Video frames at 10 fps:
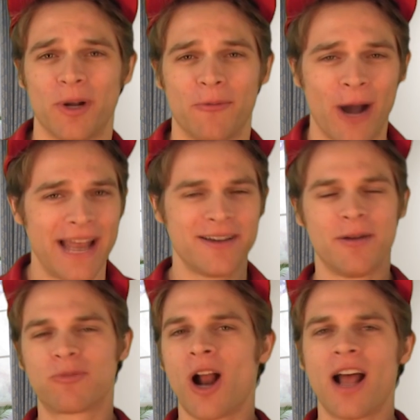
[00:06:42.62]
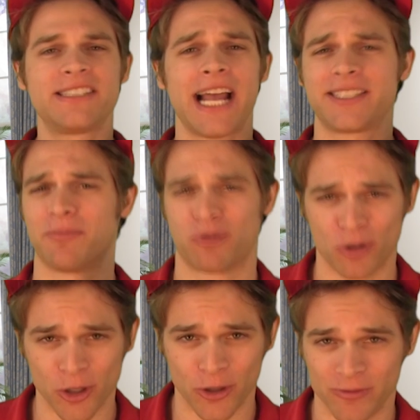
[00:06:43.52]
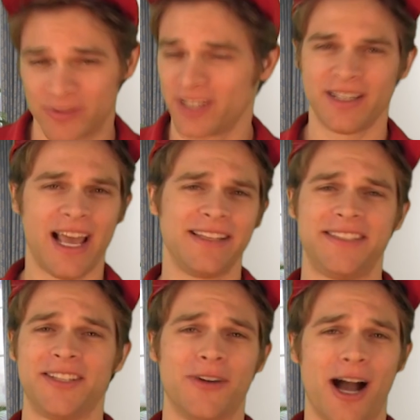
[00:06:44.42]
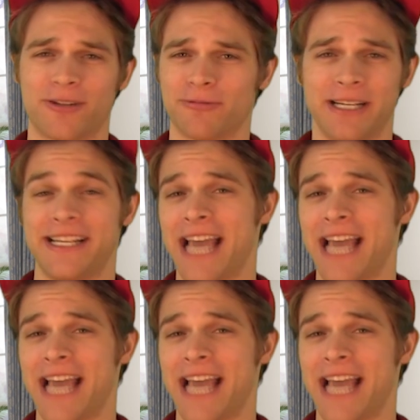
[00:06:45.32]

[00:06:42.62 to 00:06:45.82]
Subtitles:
would have went, project approved. At least they're not greedy